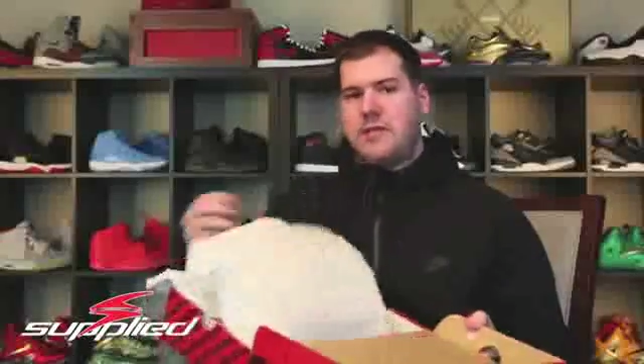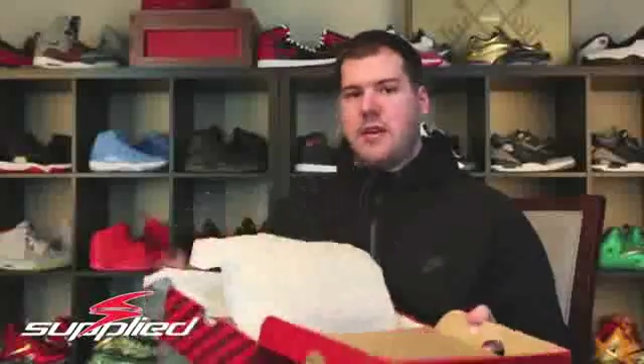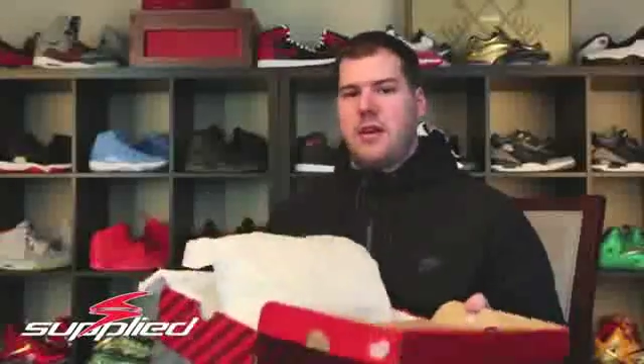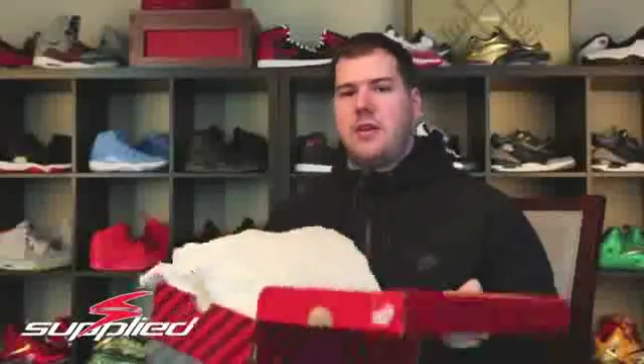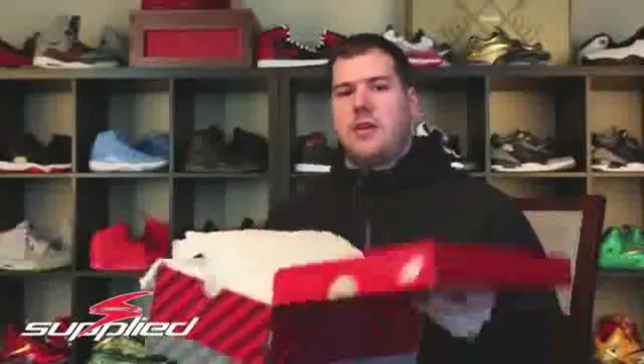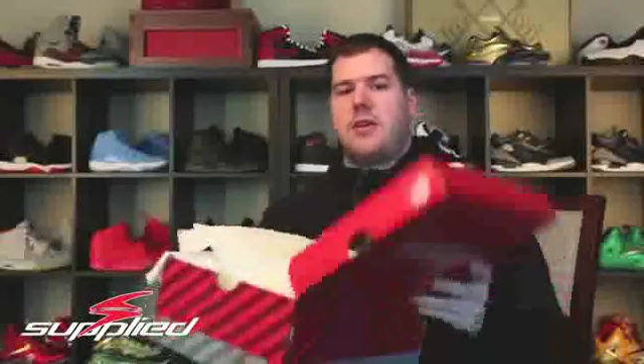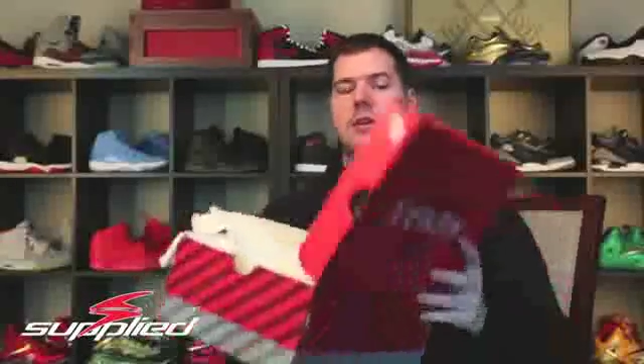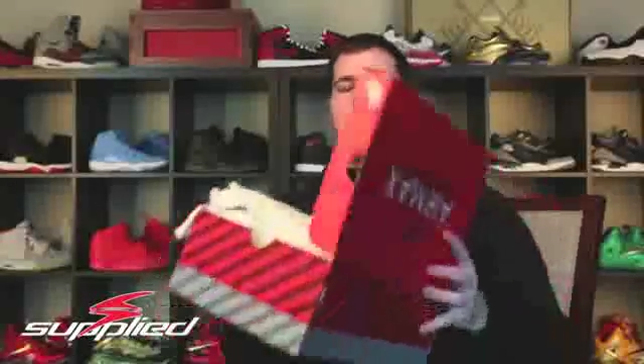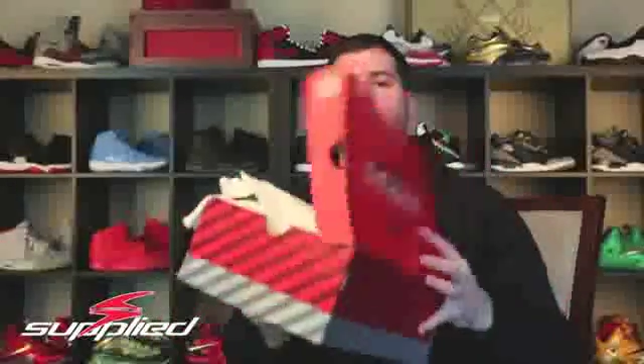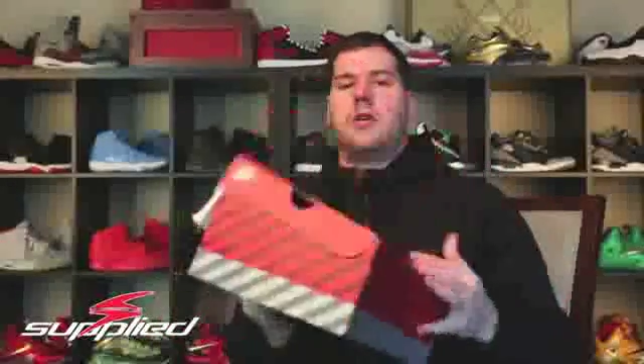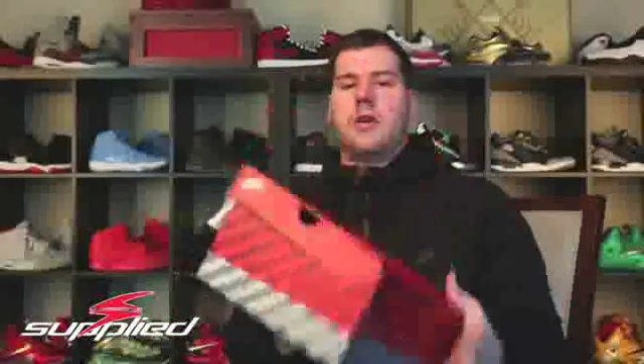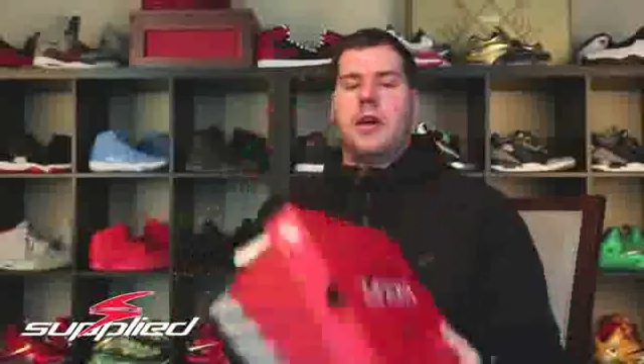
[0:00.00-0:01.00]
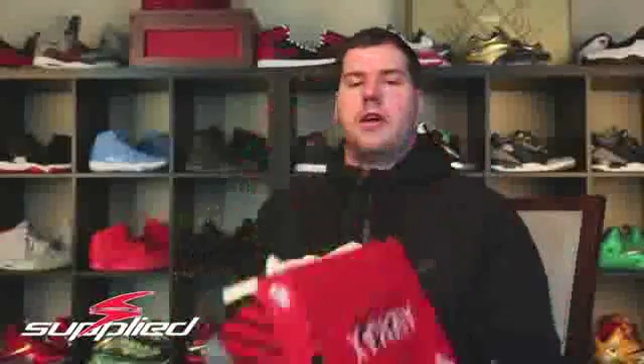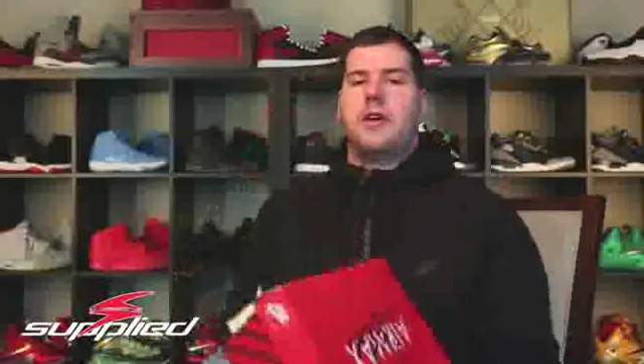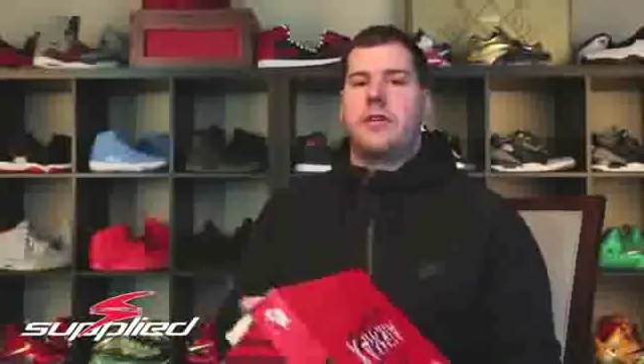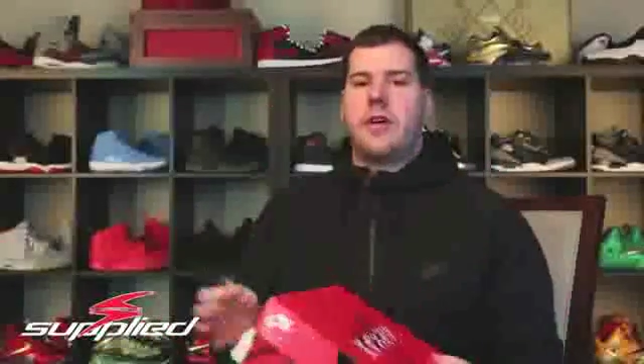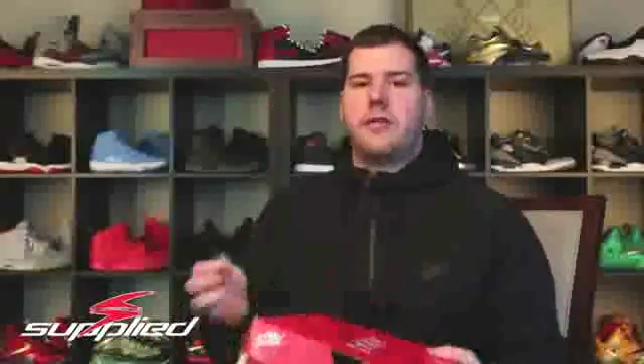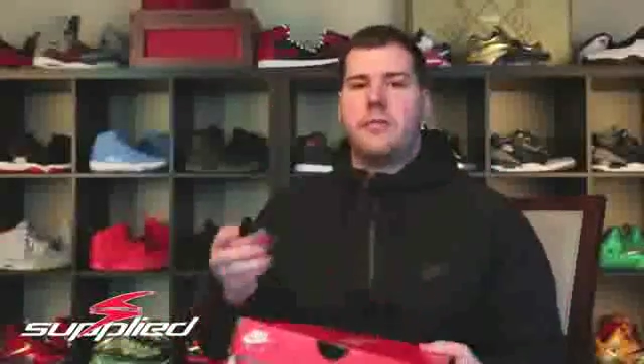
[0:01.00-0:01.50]
I've got it in here now
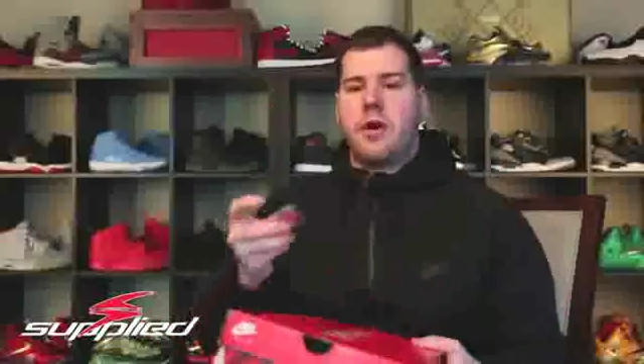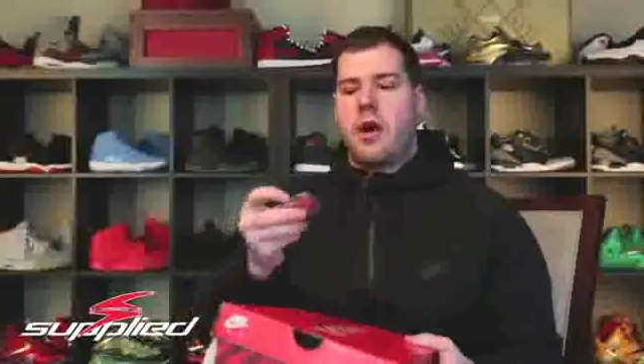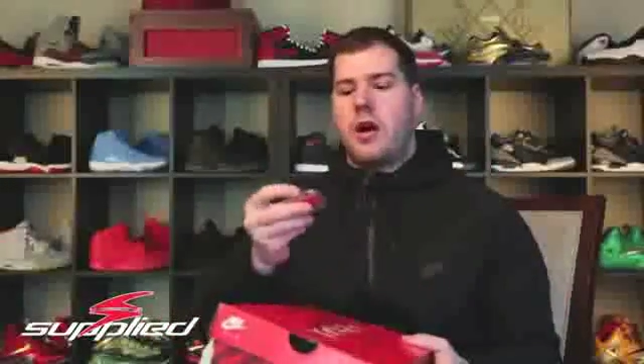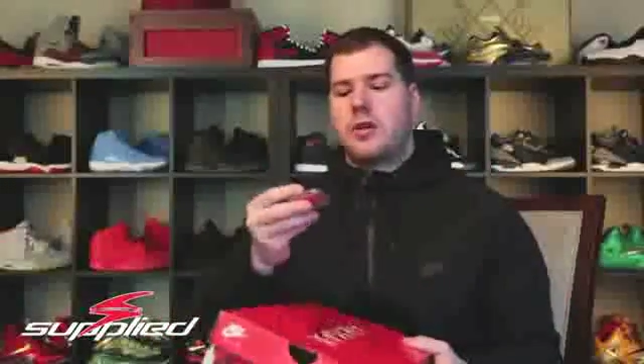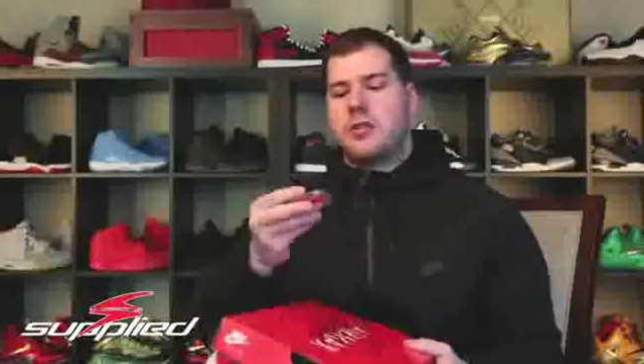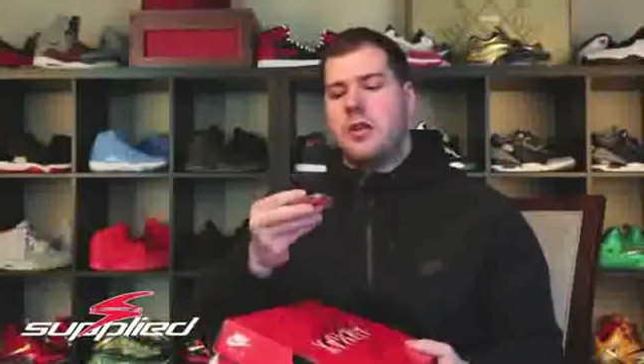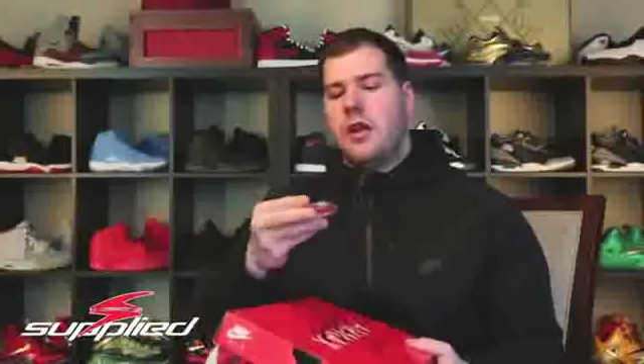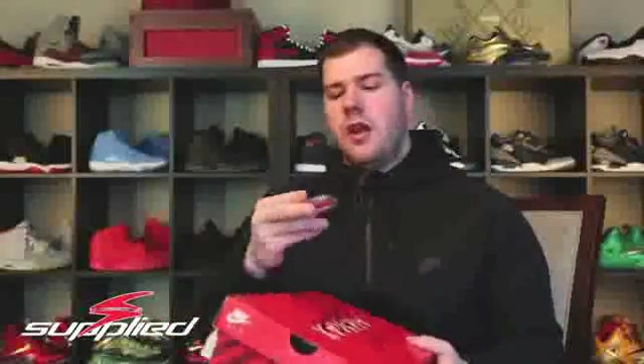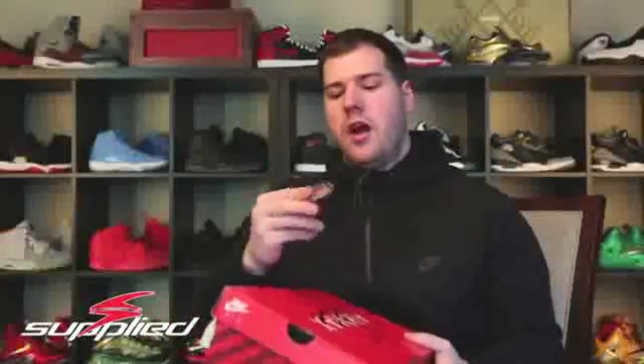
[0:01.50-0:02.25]
that I've got the box.